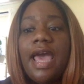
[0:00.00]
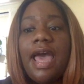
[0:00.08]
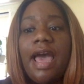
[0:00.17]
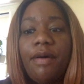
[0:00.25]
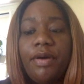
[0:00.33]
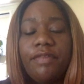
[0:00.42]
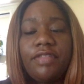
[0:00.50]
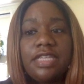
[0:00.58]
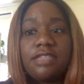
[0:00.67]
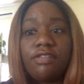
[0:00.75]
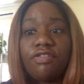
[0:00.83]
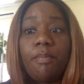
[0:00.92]
However,
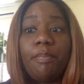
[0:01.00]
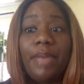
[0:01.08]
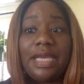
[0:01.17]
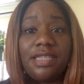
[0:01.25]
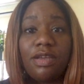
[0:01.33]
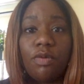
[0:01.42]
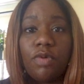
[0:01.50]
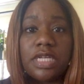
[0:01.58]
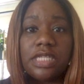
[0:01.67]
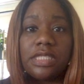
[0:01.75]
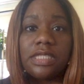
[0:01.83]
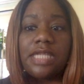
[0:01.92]
these are the basic
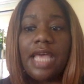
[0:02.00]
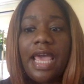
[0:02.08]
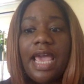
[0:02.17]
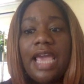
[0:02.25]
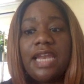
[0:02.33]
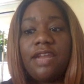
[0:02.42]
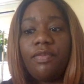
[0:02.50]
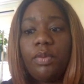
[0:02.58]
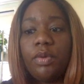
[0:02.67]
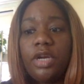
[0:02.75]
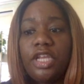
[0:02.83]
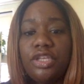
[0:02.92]
ones, and if we
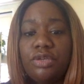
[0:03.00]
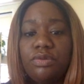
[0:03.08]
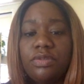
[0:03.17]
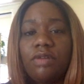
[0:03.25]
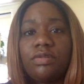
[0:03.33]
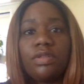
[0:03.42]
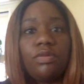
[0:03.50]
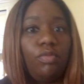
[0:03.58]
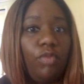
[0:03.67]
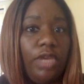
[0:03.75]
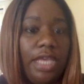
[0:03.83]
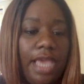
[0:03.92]
want to use those,
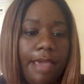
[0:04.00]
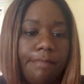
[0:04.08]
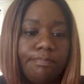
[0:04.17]
we can.